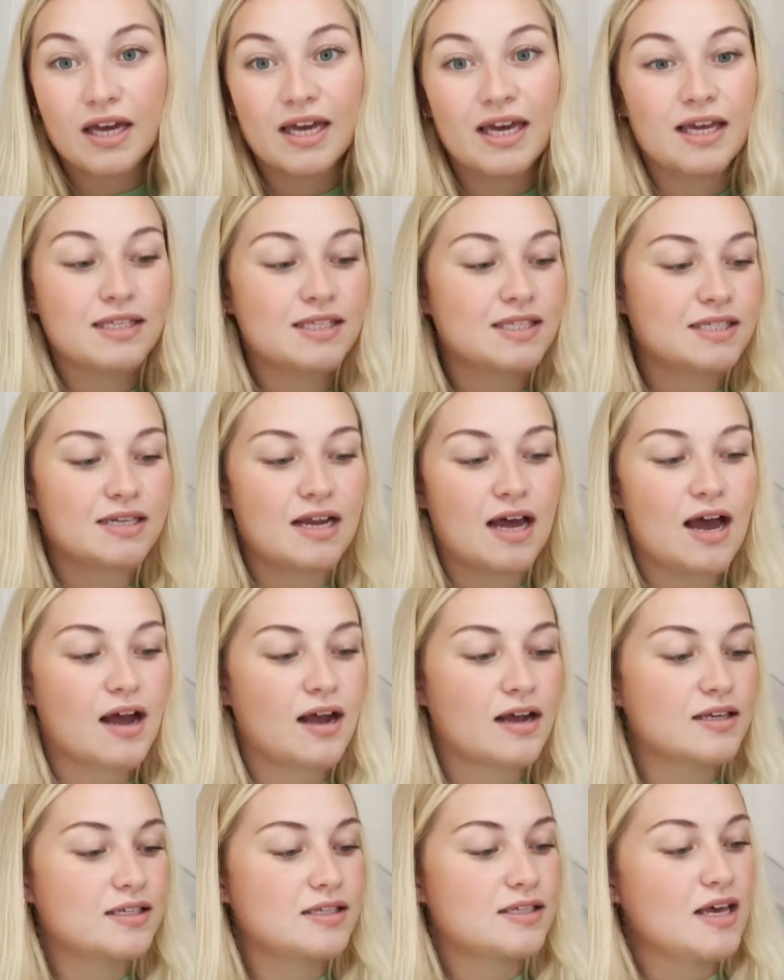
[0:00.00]
kids
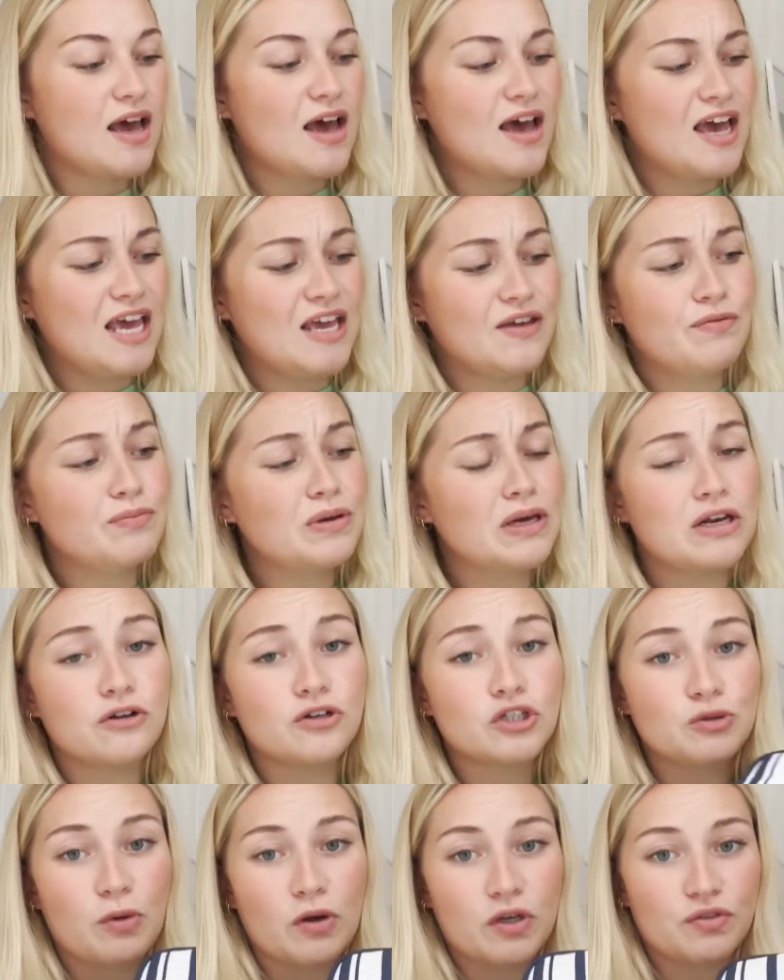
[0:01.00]
snacks, even be a
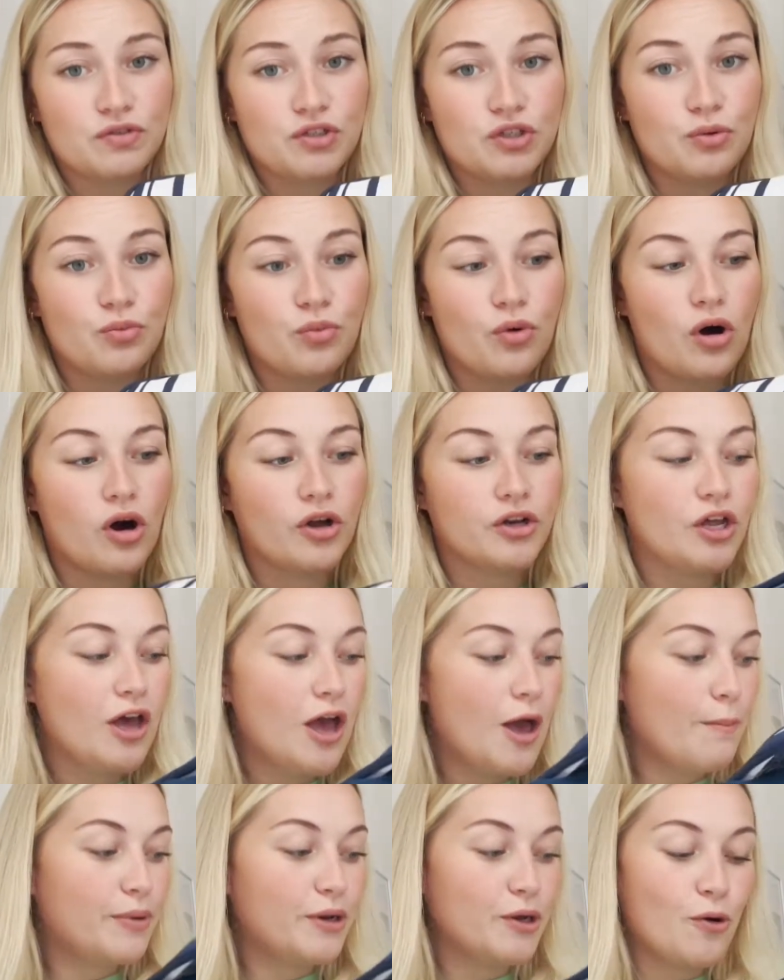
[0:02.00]
lunchbox for someone.
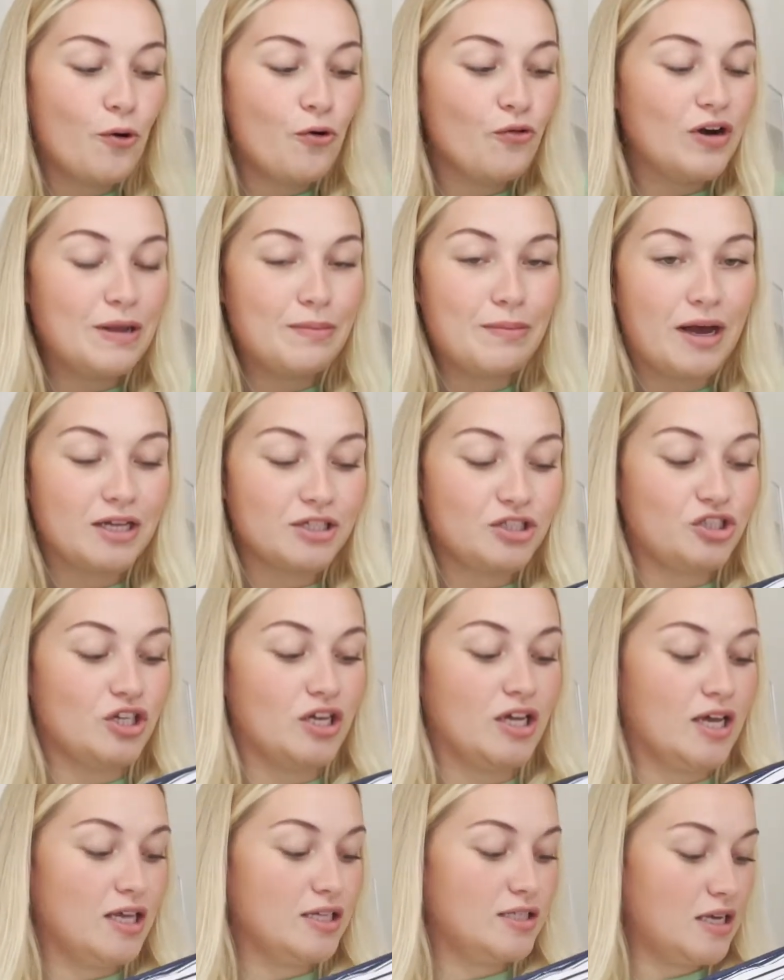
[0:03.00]
But it all really
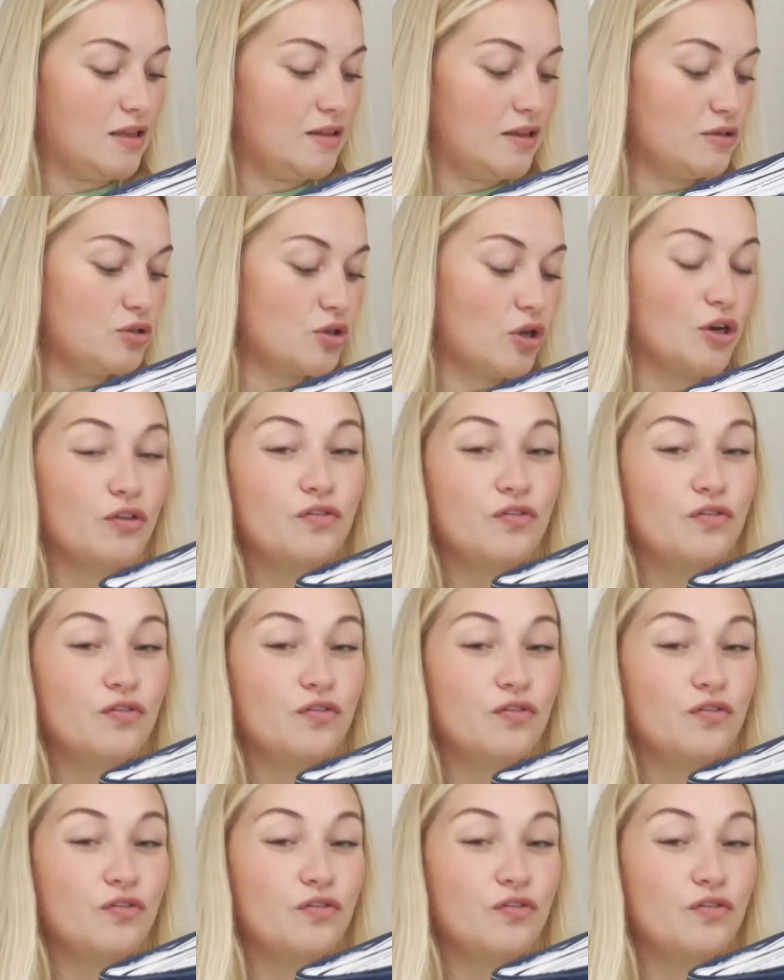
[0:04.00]
matches. And this was only